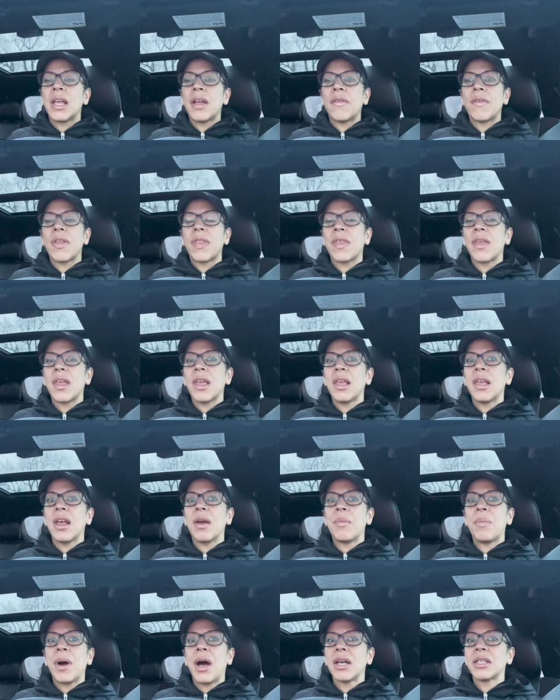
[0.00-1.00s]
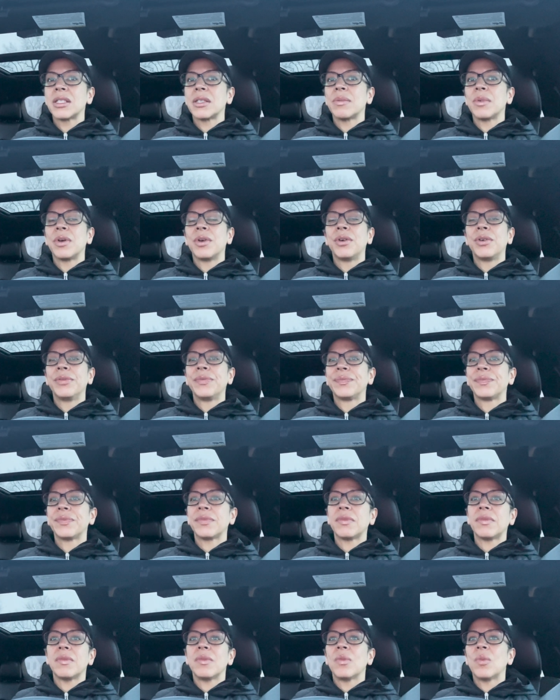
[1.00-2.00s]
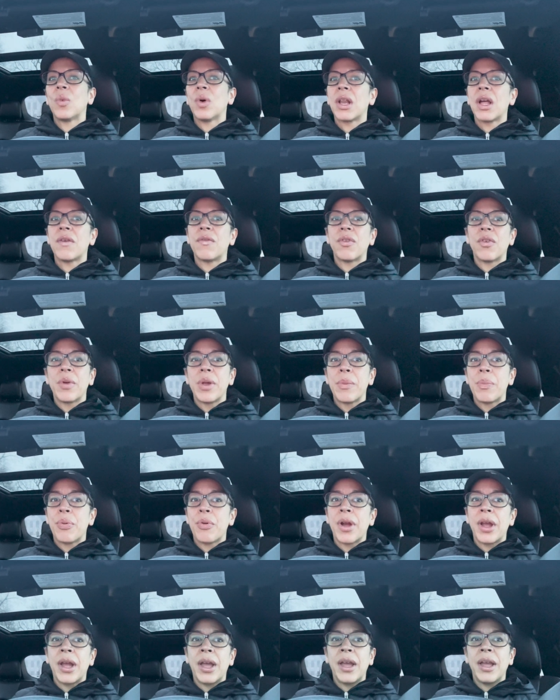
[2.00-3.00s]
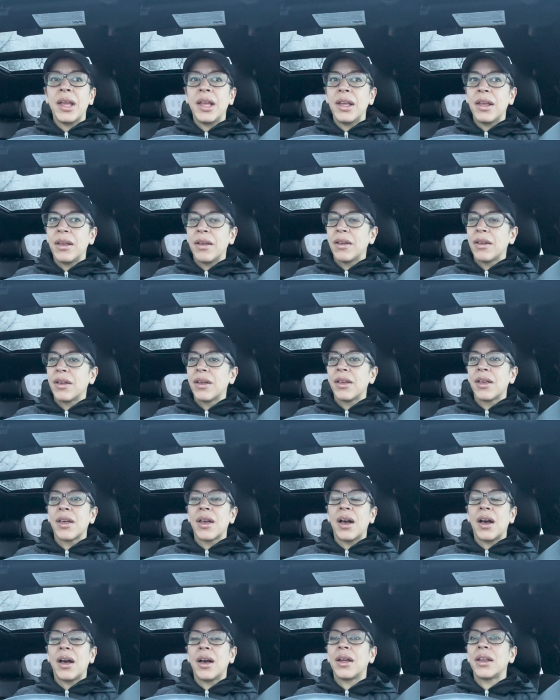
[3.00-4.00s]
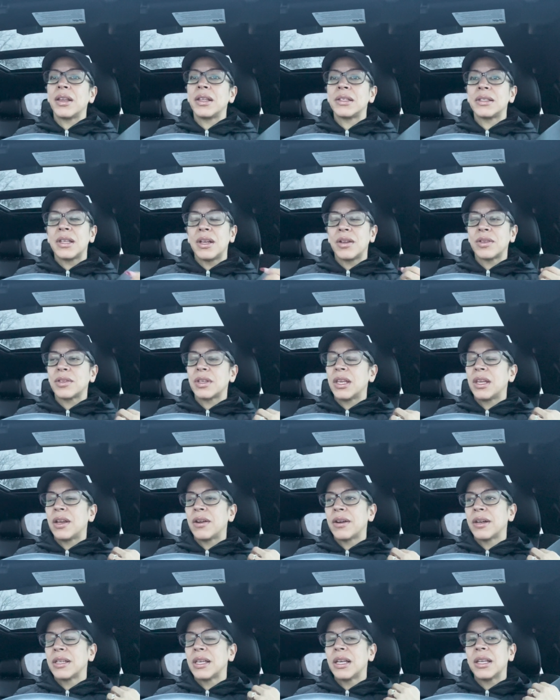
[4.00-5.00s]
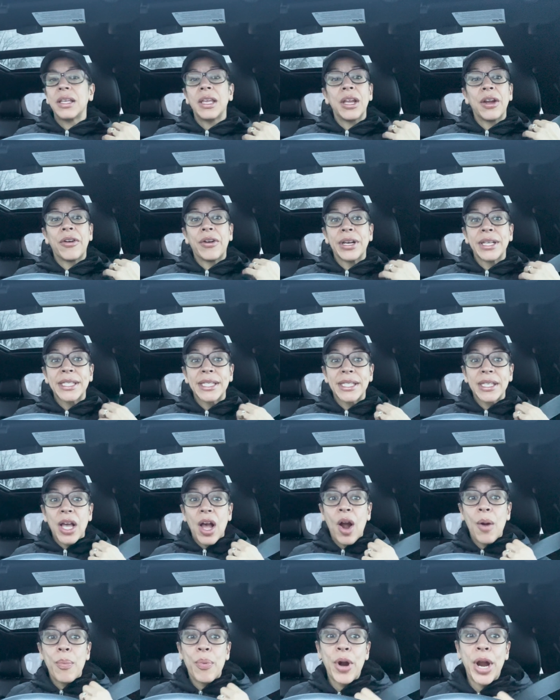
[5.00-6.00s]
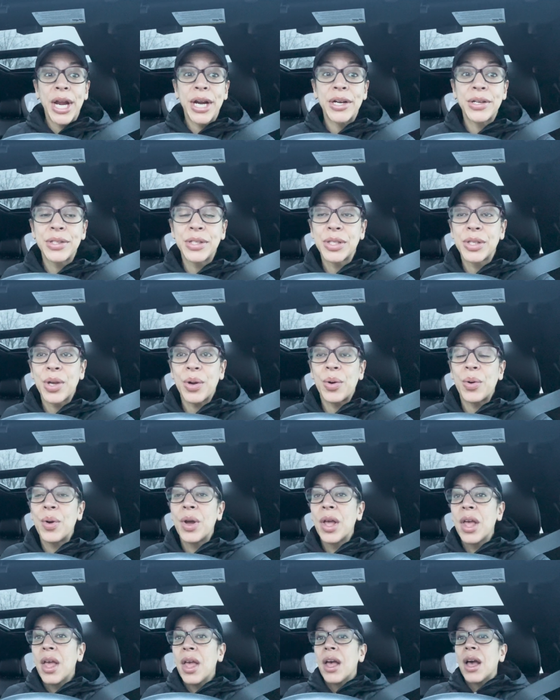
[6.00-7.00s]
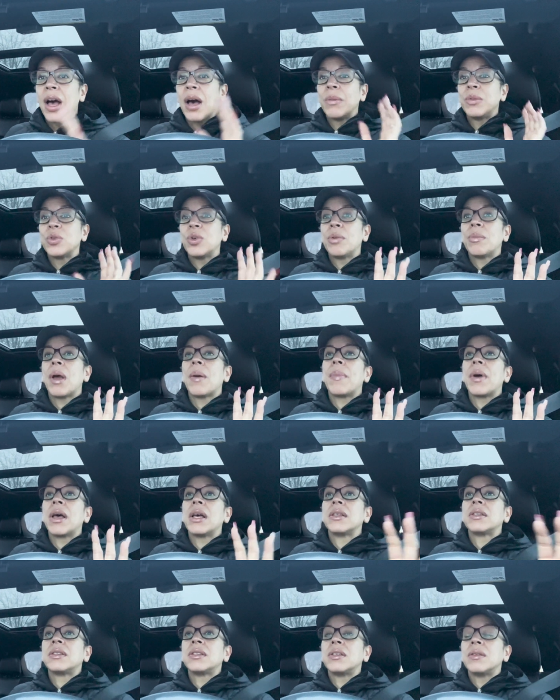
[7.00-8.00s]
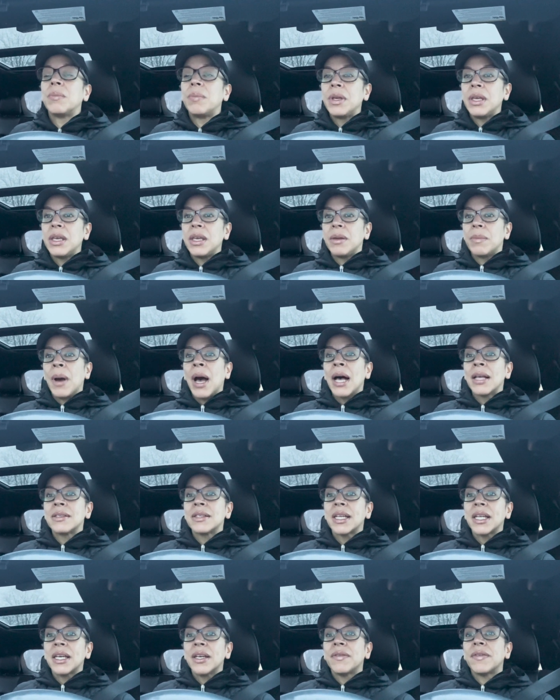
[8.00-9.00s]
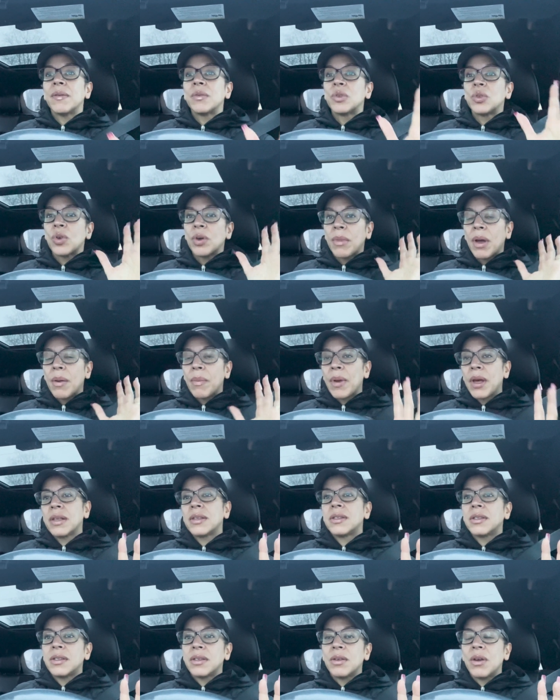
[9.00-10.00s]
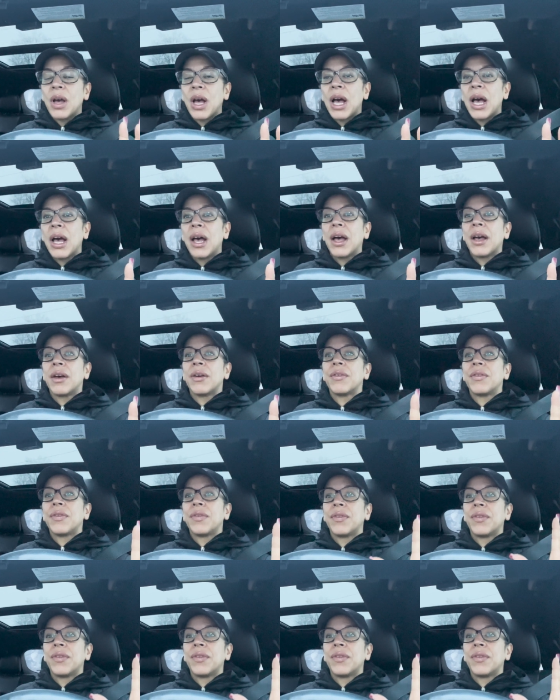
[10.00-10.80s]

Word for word: everything possible. Whatever we pray, God is there to hear hear us our prayers. So I'm doing my best to be positive. I'm doing my best to have